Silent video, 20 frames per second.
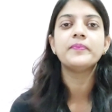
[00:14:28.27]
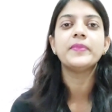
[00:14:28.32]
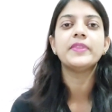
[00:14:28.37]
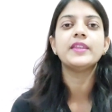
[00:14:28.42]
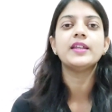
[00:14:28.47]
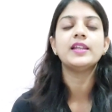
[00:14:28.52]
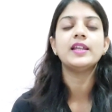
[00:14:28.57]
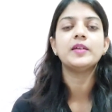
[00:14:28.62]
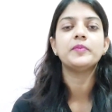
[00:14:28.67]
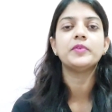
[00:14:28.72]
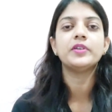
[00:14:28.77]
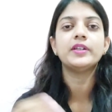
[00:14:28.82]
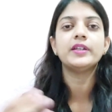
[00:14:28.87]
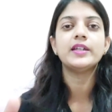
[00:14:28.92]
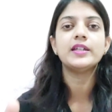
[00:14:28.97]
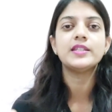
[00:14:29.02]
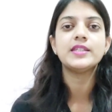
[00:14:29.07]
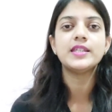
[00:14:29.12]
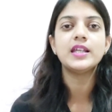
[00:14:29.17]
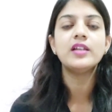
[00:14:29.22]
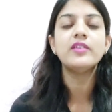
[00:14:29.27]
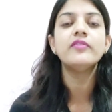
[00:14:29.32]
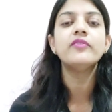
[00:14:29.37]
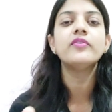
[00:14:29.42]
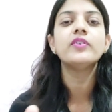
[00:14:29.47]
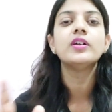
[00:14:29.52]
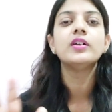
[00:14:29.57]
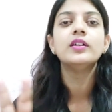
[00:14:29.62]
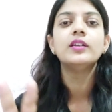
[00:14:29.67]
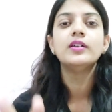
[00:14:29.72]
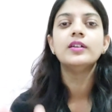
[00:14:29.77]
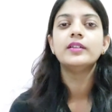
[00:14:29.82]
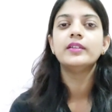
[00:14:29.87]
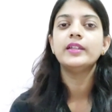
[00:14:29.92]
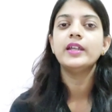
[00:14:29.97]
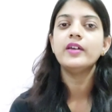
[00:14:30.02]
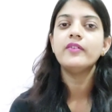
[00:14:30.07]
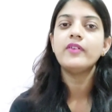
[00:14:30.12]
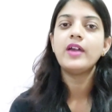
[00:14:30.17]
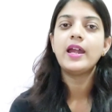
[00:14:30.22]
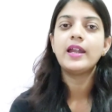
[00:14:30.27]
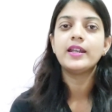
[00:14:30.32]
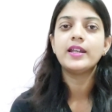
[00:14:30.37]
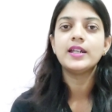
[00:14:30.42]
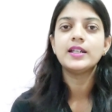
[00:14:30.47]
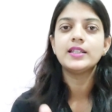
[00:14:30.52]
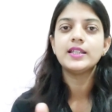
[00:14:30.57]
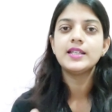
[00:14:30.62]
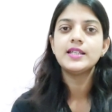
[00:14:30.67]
In the library itself, they have added